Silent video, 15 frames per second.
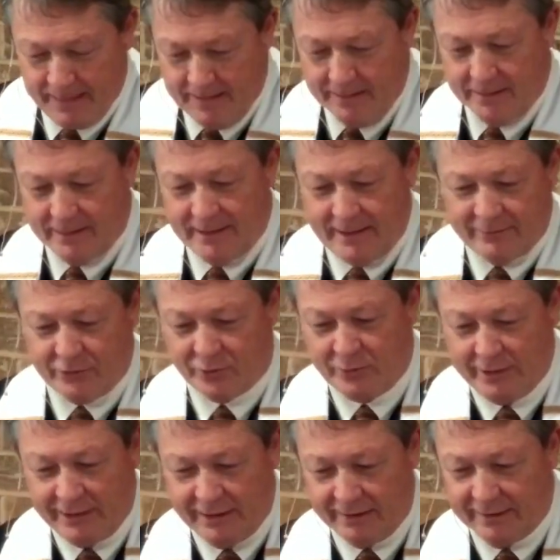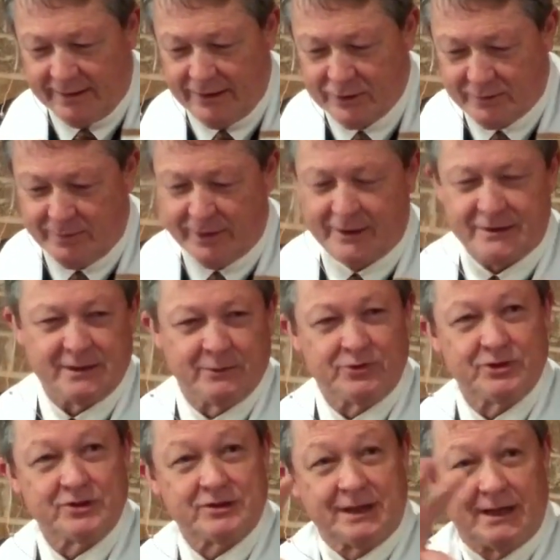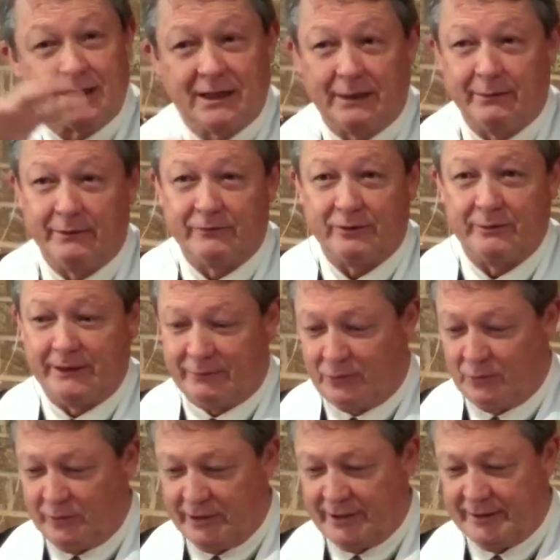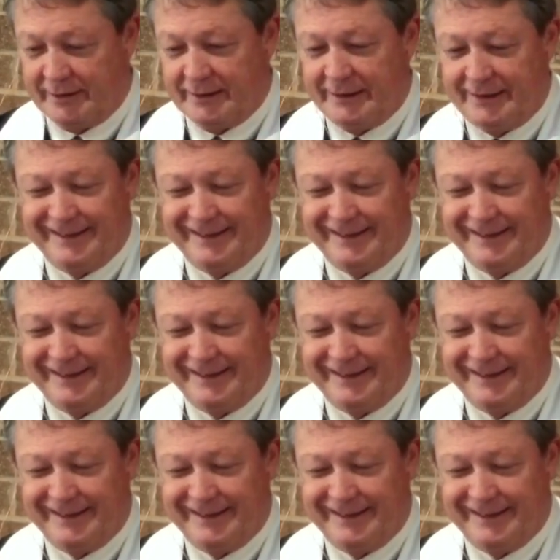after reading these because it was just kind of coming from everywhere, and